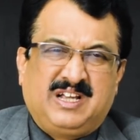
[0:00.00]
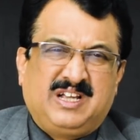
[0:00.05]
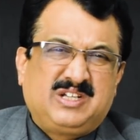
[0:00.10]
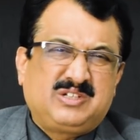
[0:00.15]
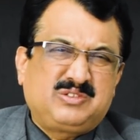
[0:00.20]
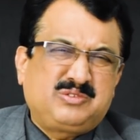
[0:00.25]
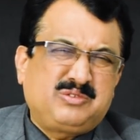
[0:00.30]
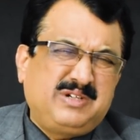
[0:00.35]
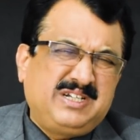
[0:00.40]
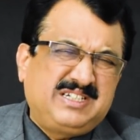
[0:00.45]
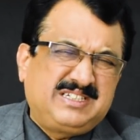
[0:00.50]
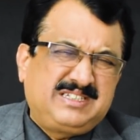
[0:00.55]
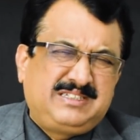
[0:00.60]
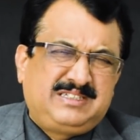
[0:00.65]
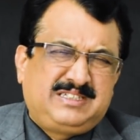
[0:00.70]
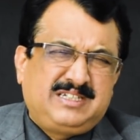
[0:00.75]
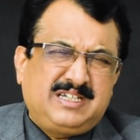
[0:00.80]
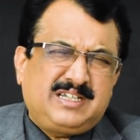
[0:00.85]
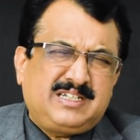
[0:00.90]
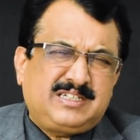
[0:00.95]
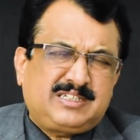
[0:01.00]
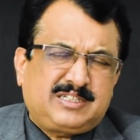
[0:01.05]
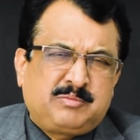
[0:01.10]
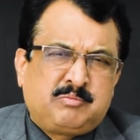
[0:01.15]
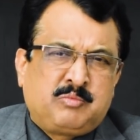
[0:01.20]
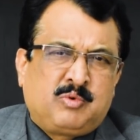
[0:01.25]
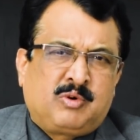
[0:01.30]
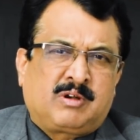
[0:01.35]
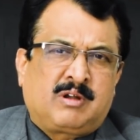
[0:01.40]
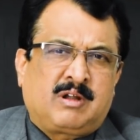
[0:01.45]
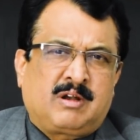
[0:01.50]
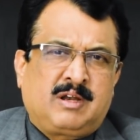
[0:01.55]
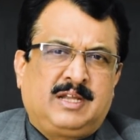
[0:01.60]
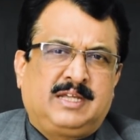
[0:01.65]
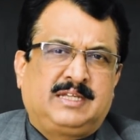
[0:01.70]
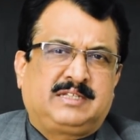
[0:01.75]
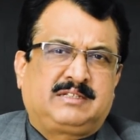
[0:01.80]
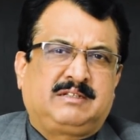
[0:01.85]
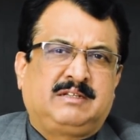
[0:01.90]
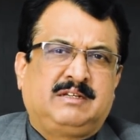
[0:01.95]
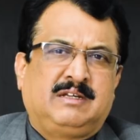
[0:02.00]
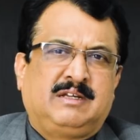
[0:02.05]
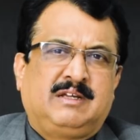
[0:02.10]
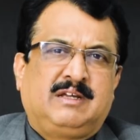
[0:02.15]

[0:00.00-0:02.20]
So it's just more or less